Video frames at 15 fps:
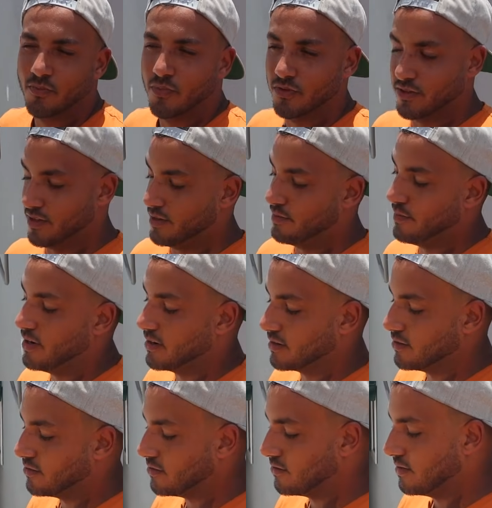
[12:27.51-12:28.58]
to put a mark,
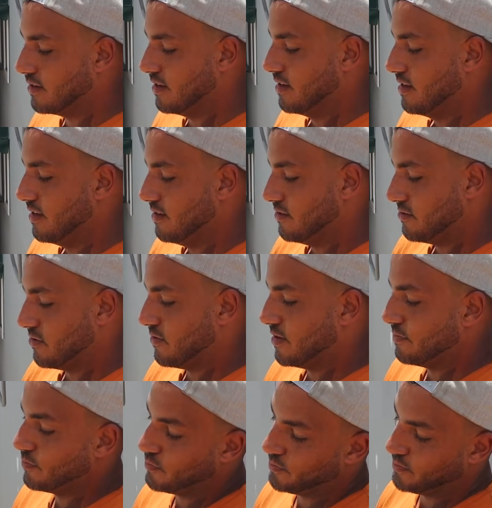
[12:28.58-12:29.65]
you know. So
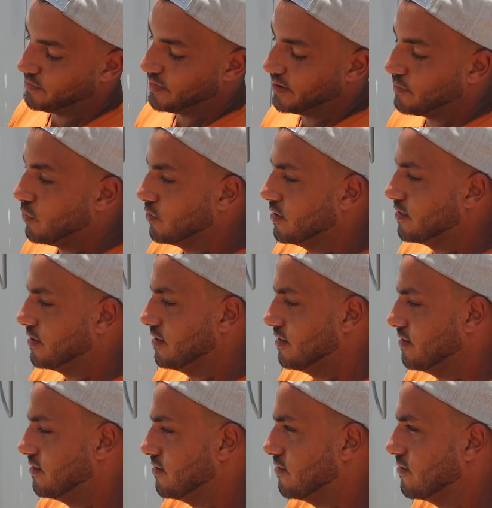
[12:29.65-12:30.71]
I I put it.
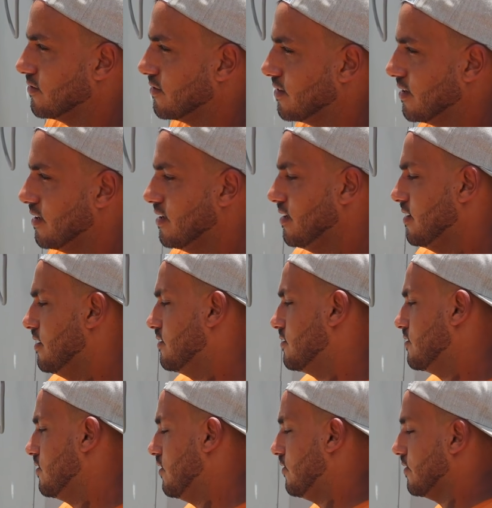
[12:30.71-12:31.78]
So so
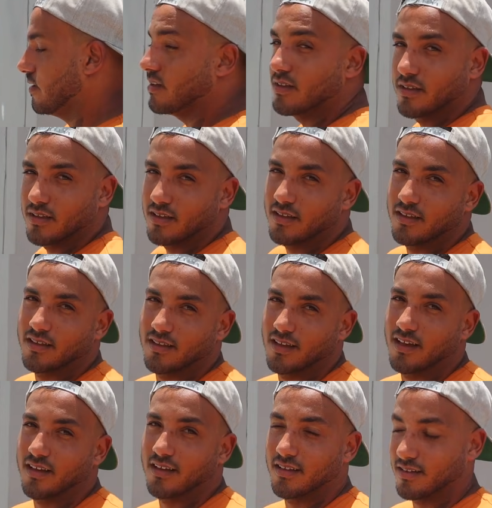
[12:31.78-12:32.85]
it's your brand.
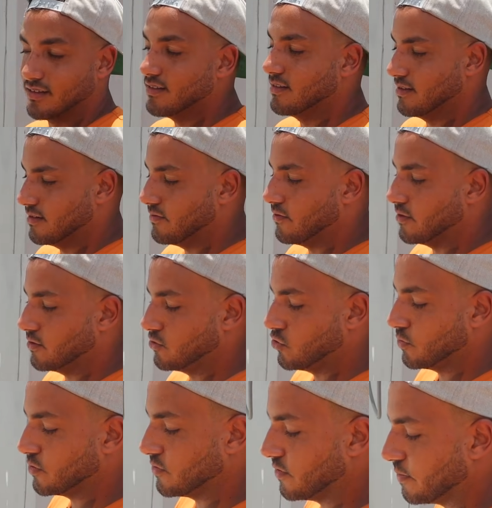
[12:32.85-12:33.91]
Yeah for the
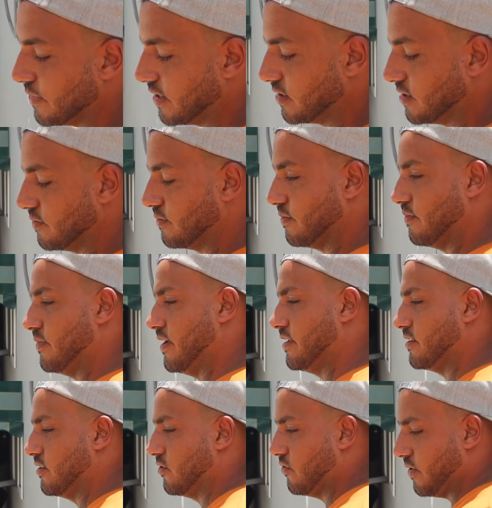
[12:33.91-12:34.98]
troops. We build them
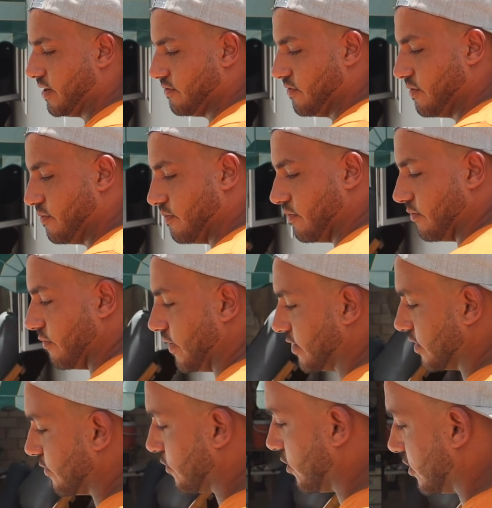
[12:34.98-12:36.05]
brand new and we make
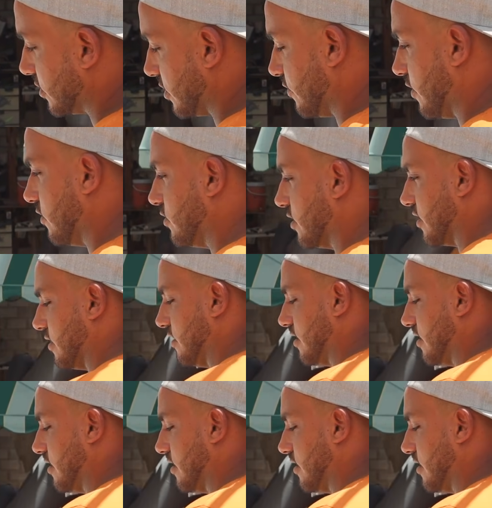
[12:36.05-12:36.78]
them custom out of